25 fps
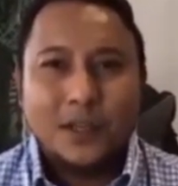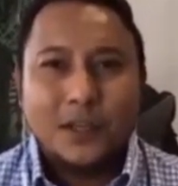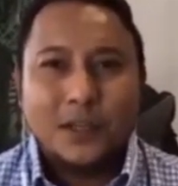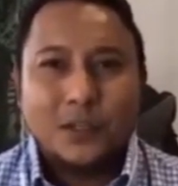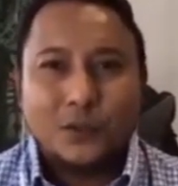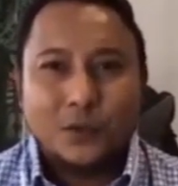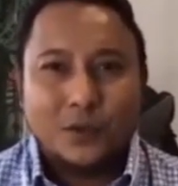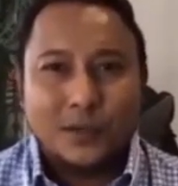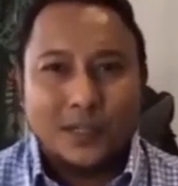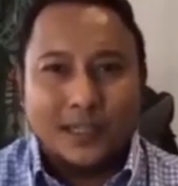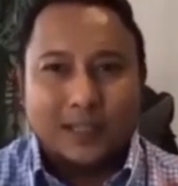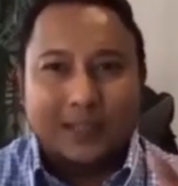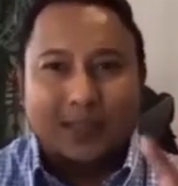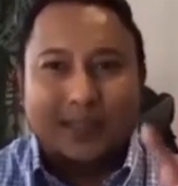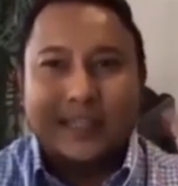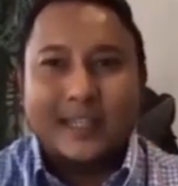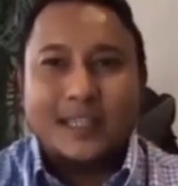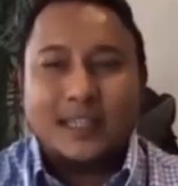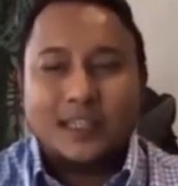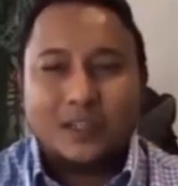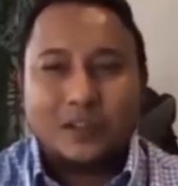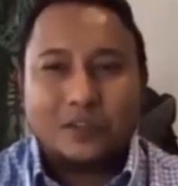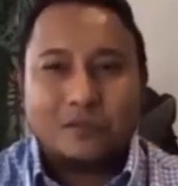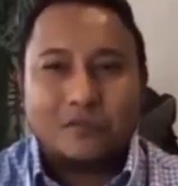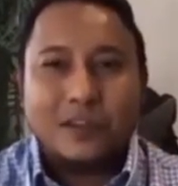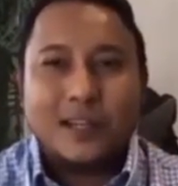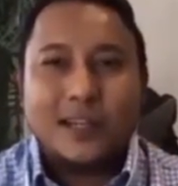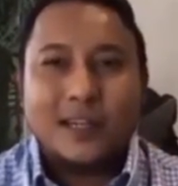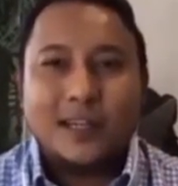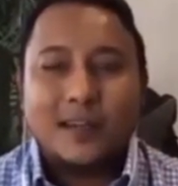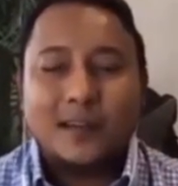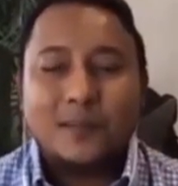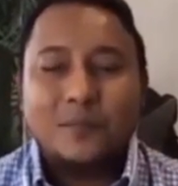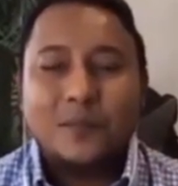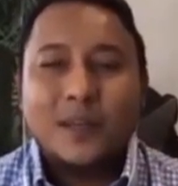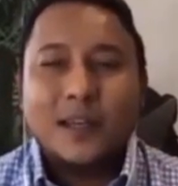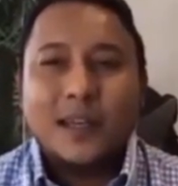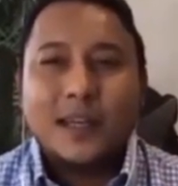So do you see this screen
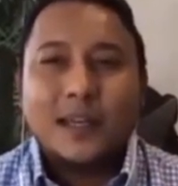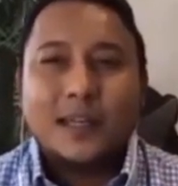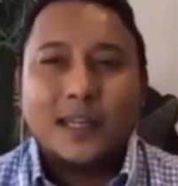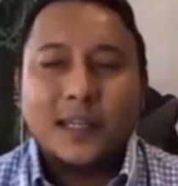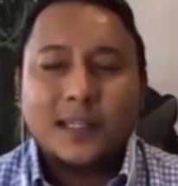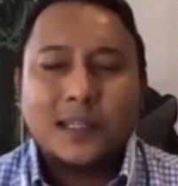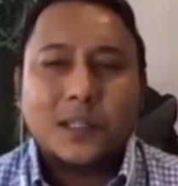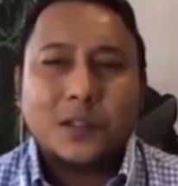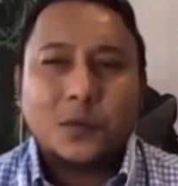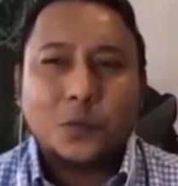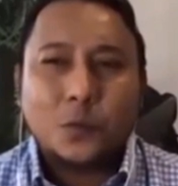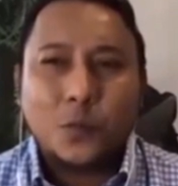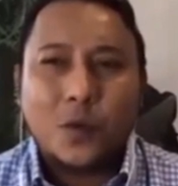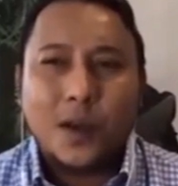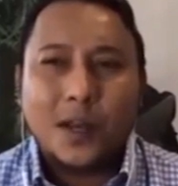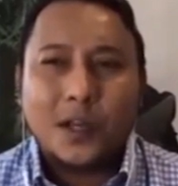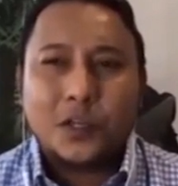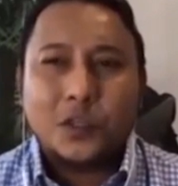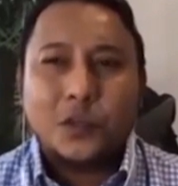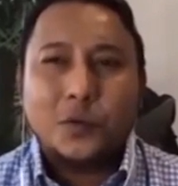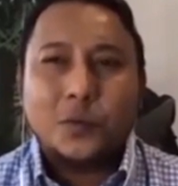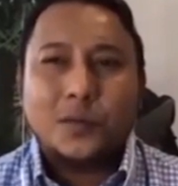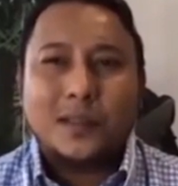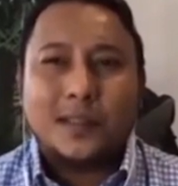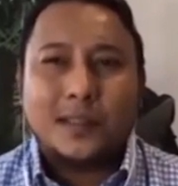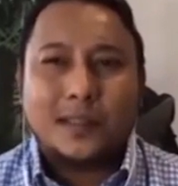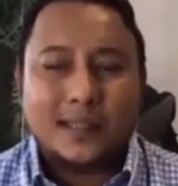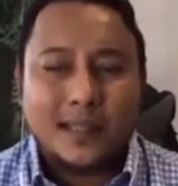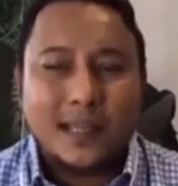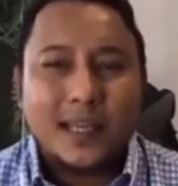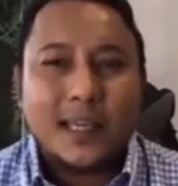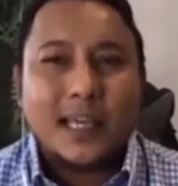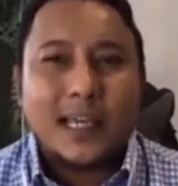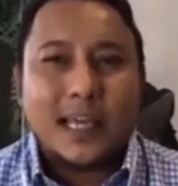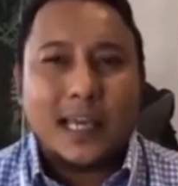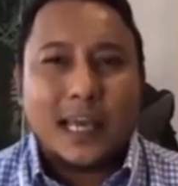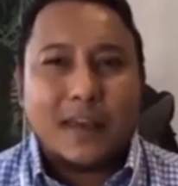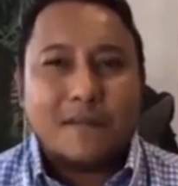here? This is what you
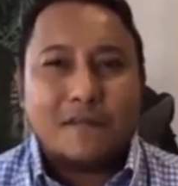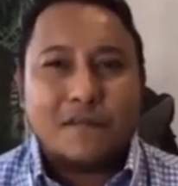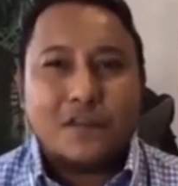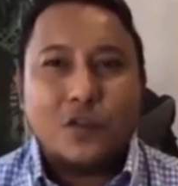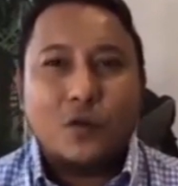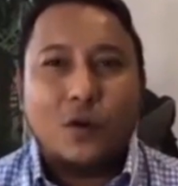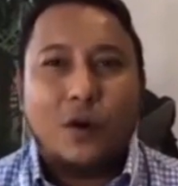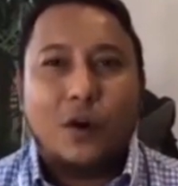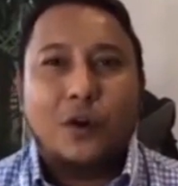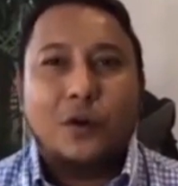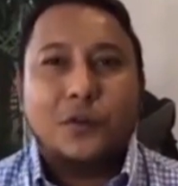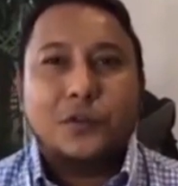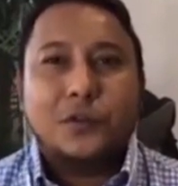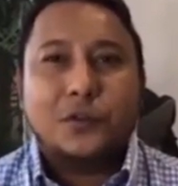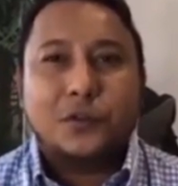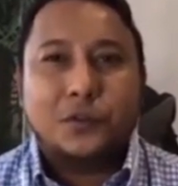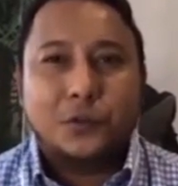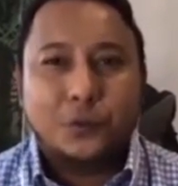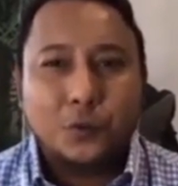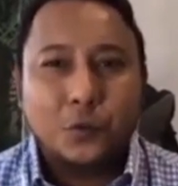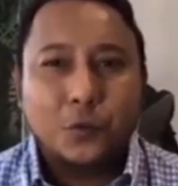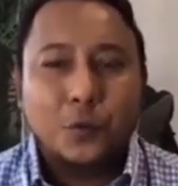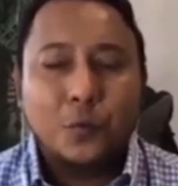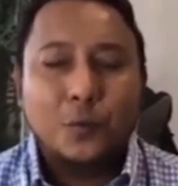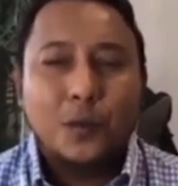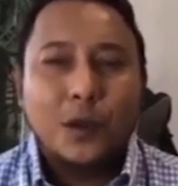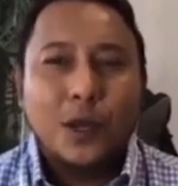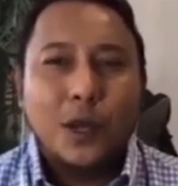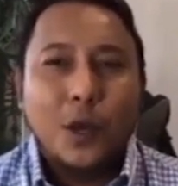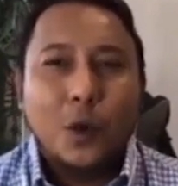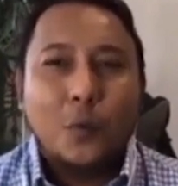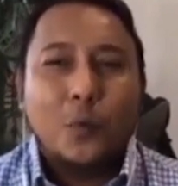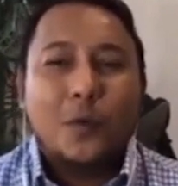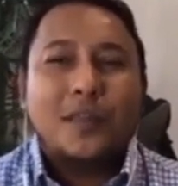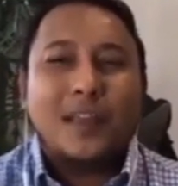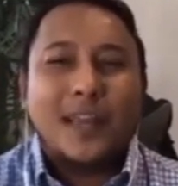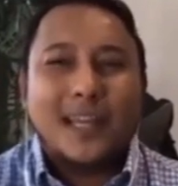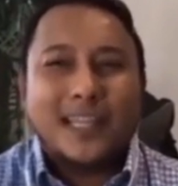see if you're on Zoom
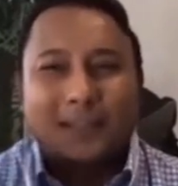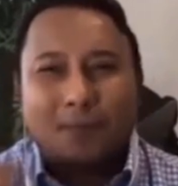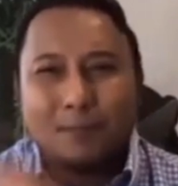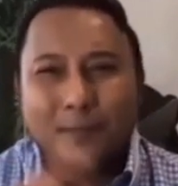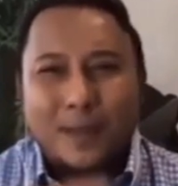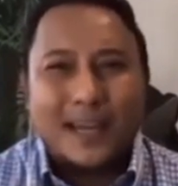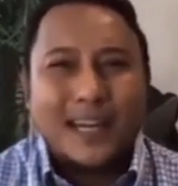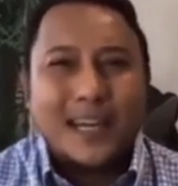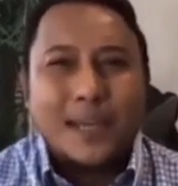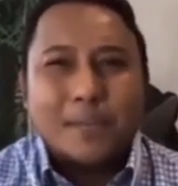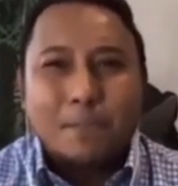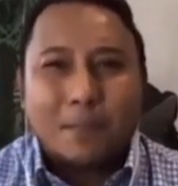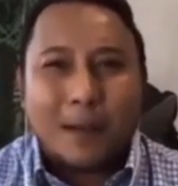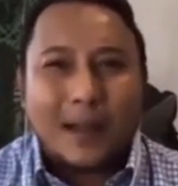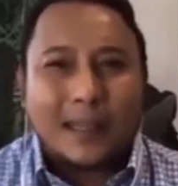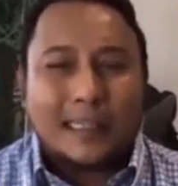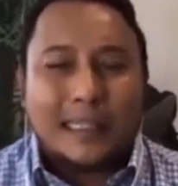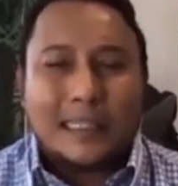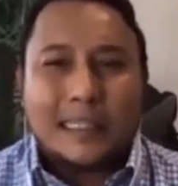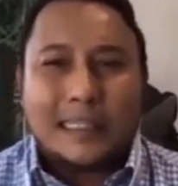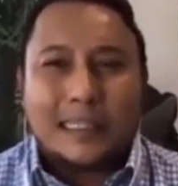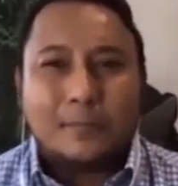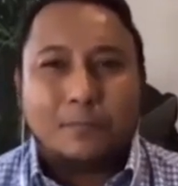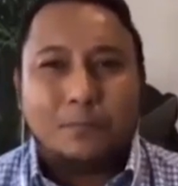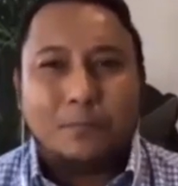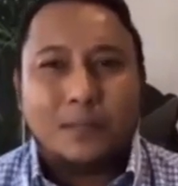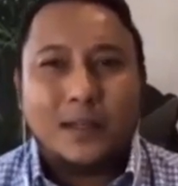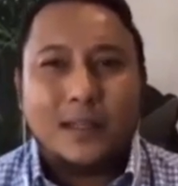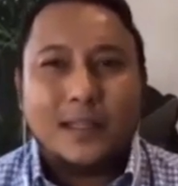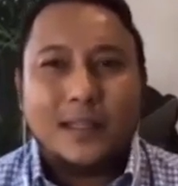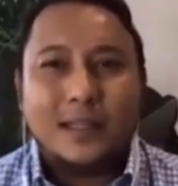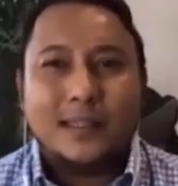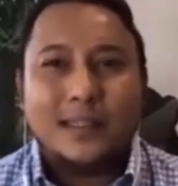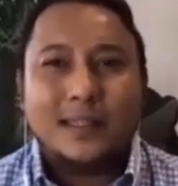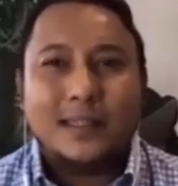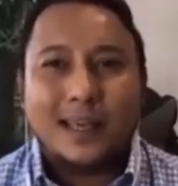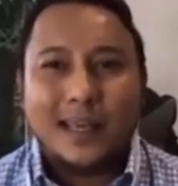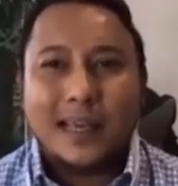with as many
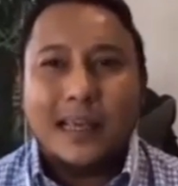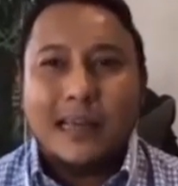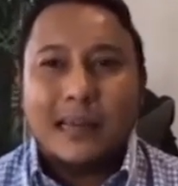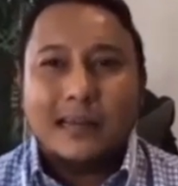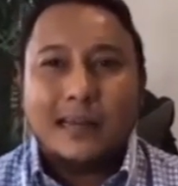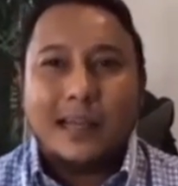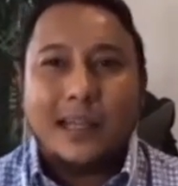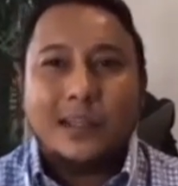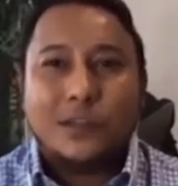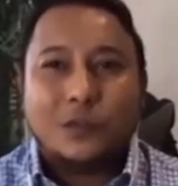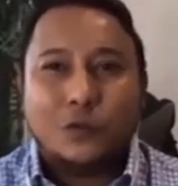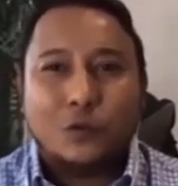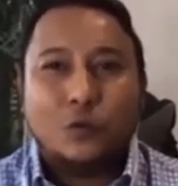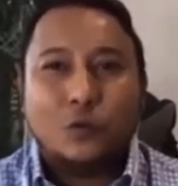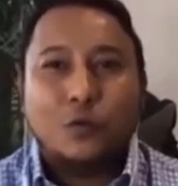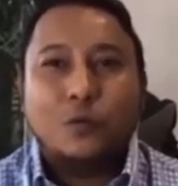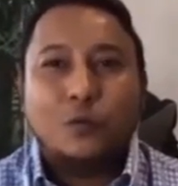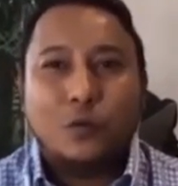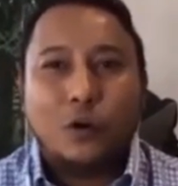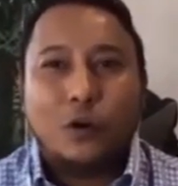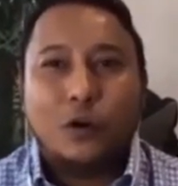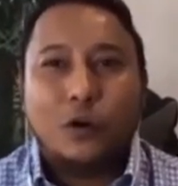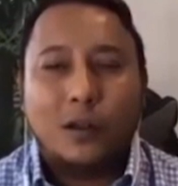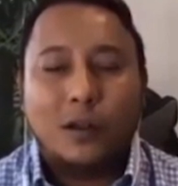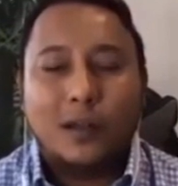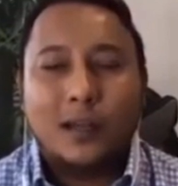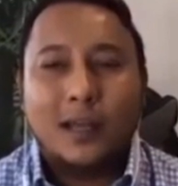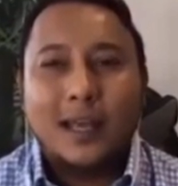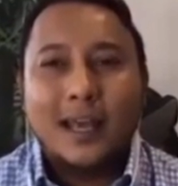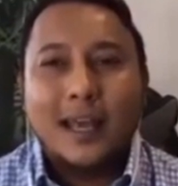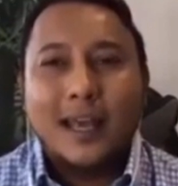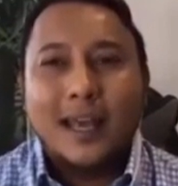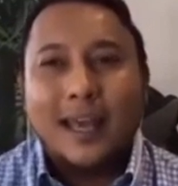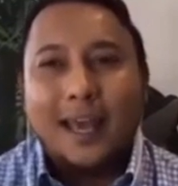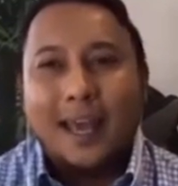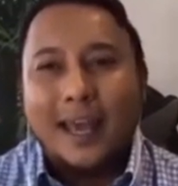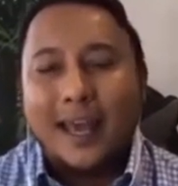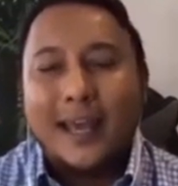participants in that Zoom call
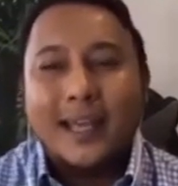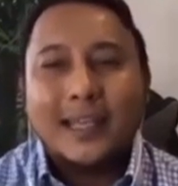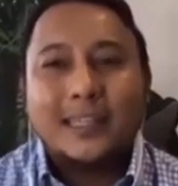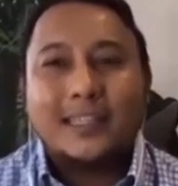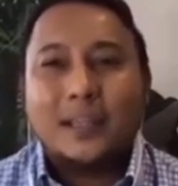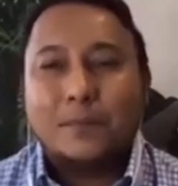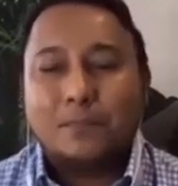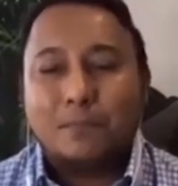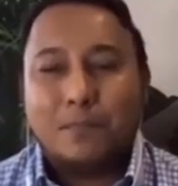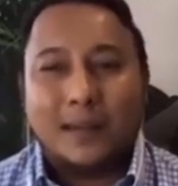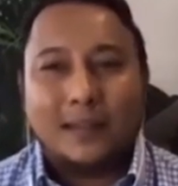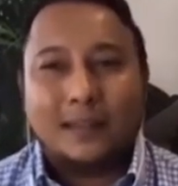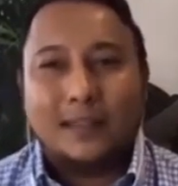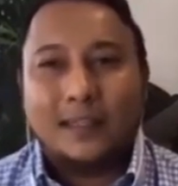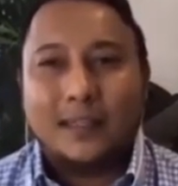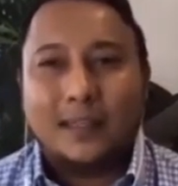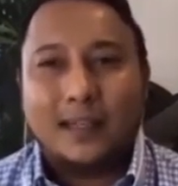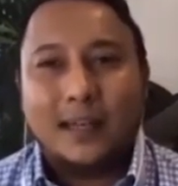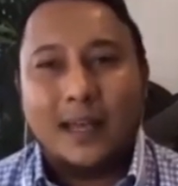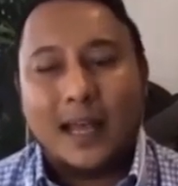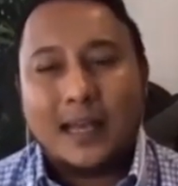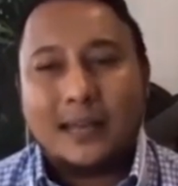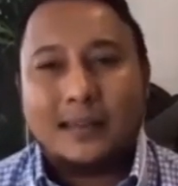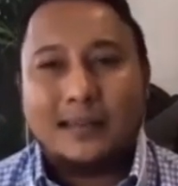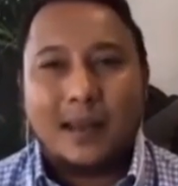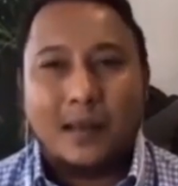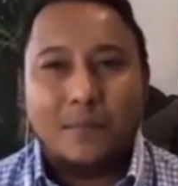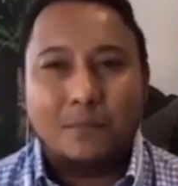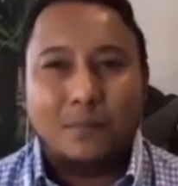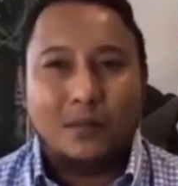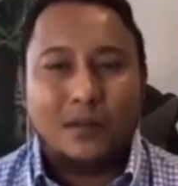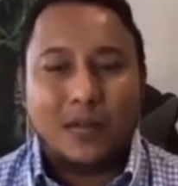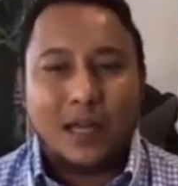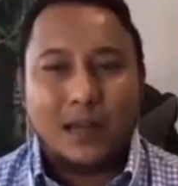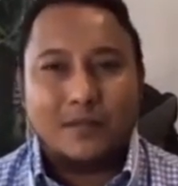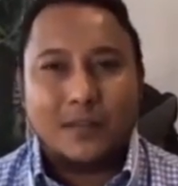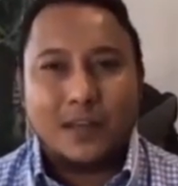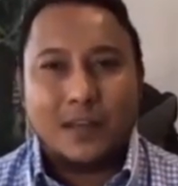as the particular
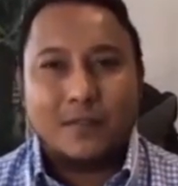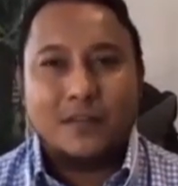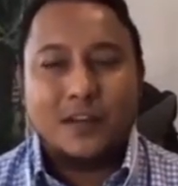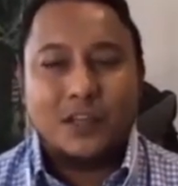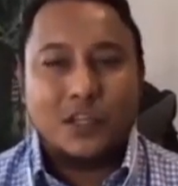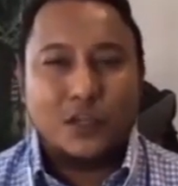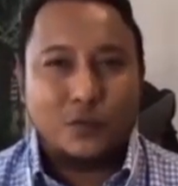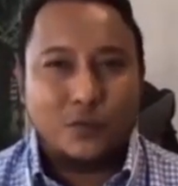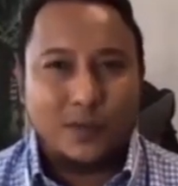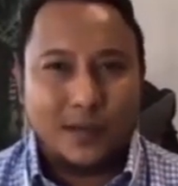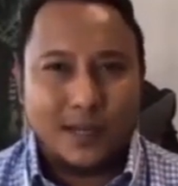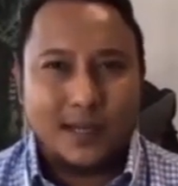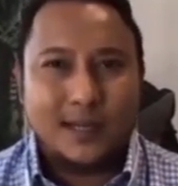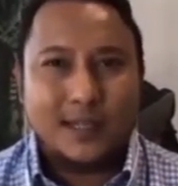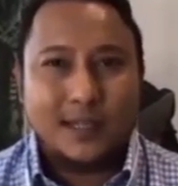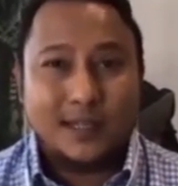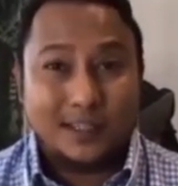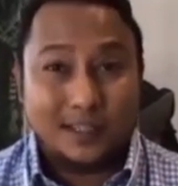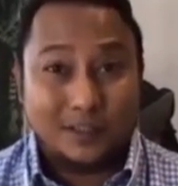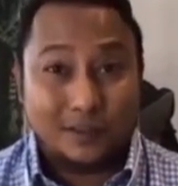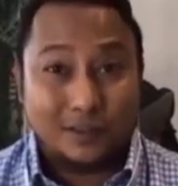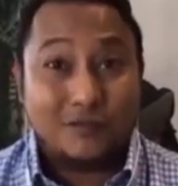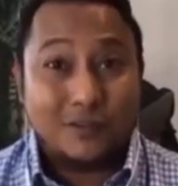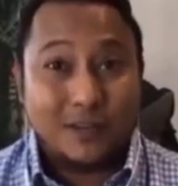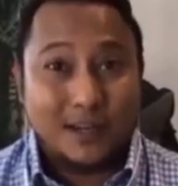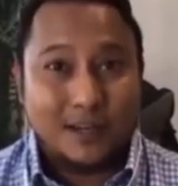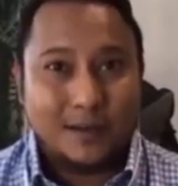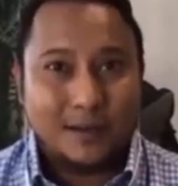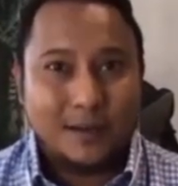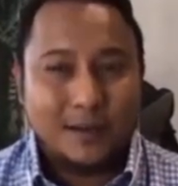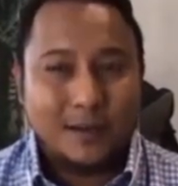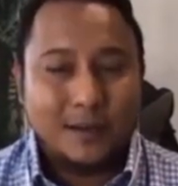example that I've given you in the screen.